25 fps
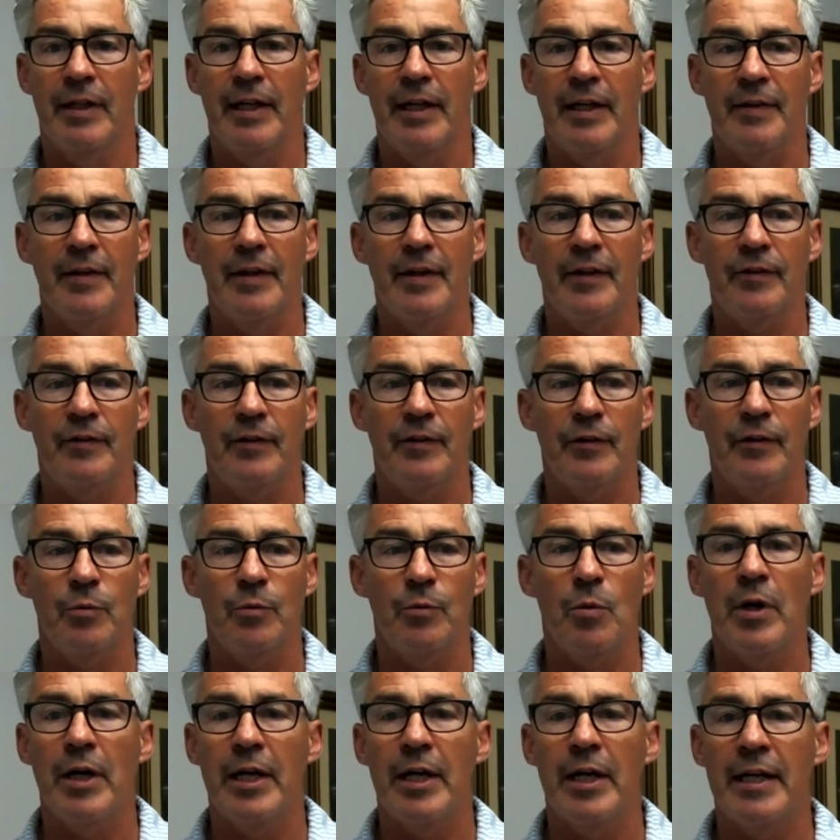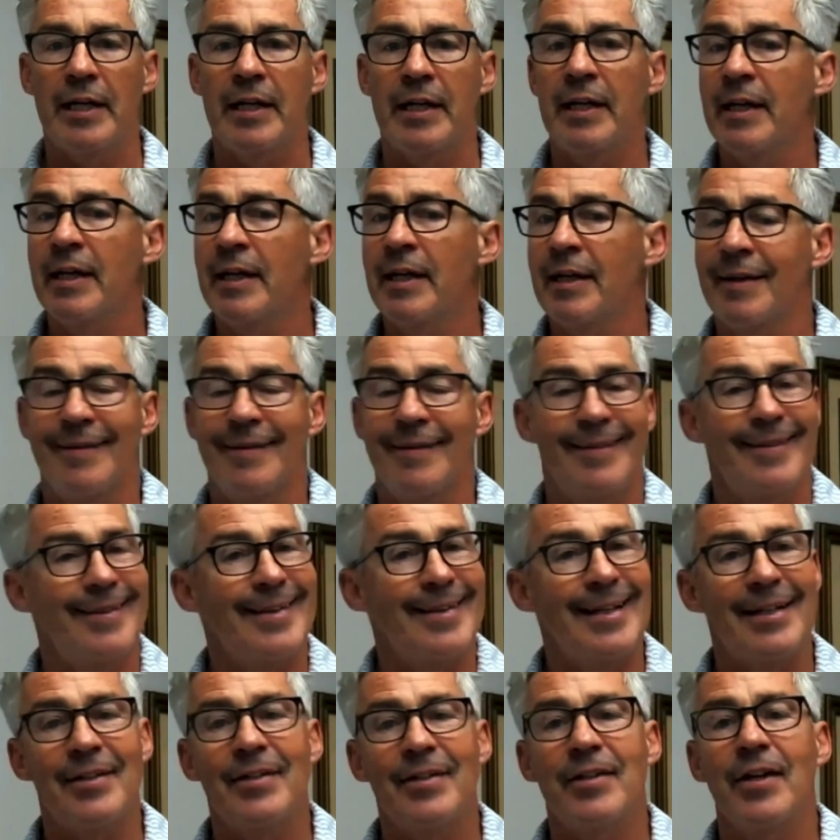And this is one
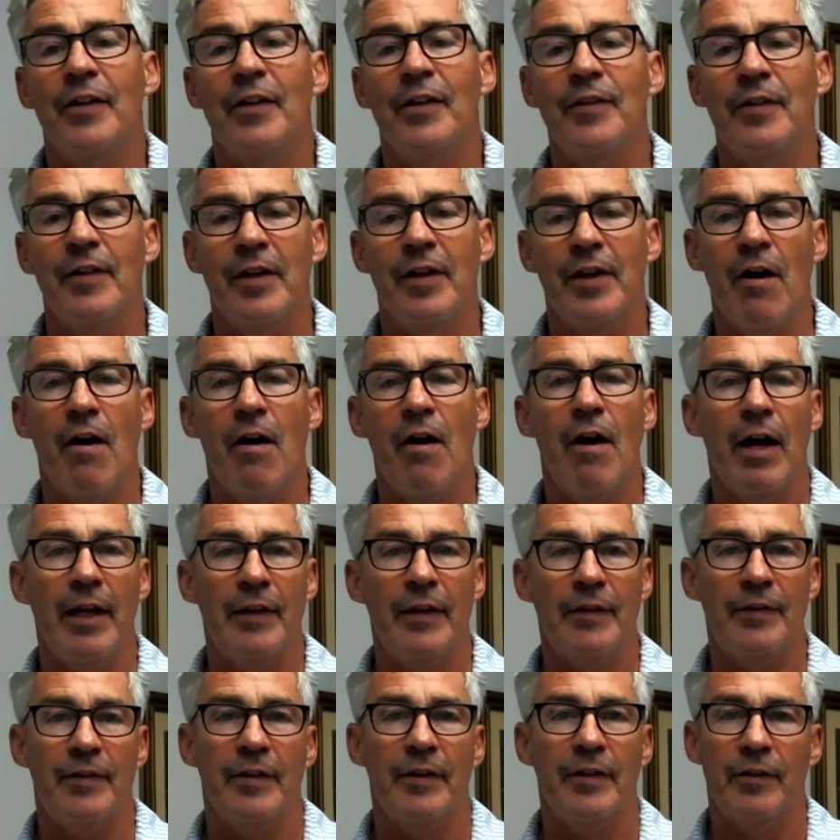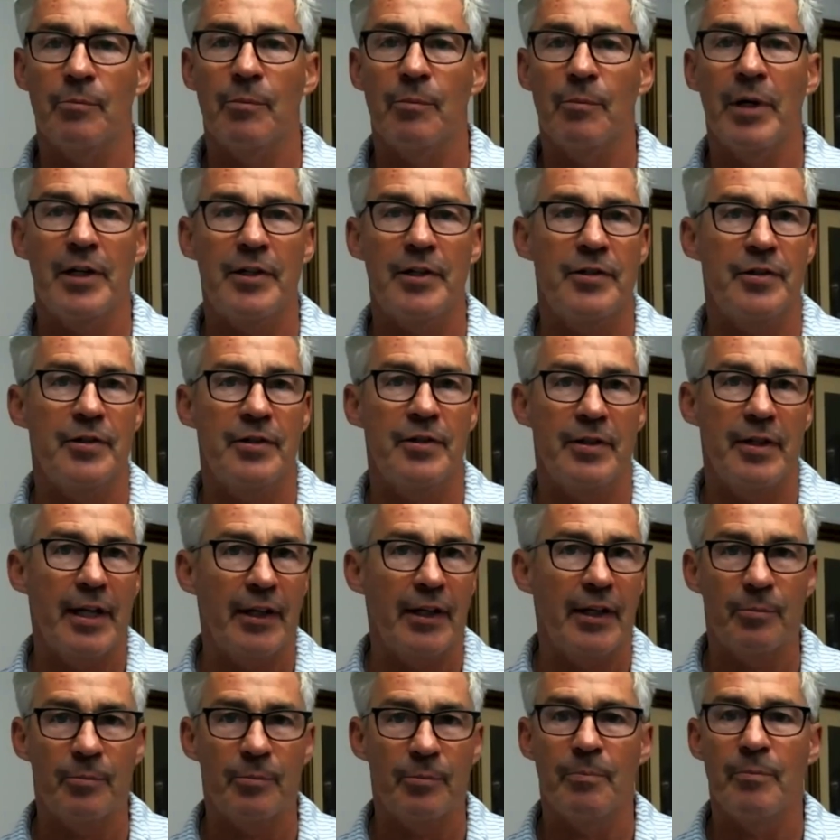that doesn't cost as much
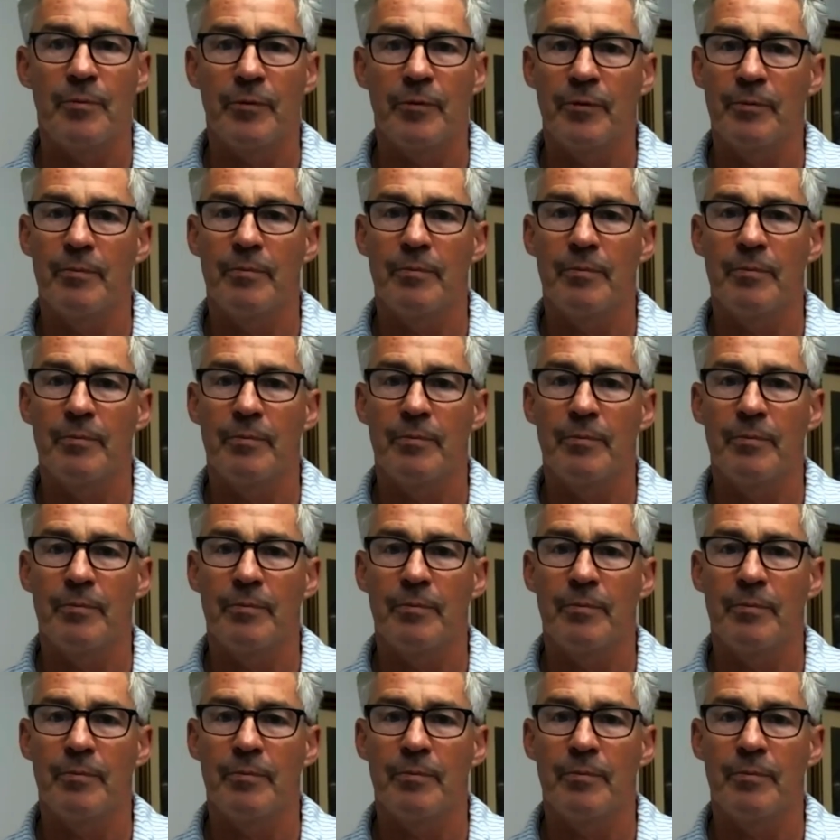as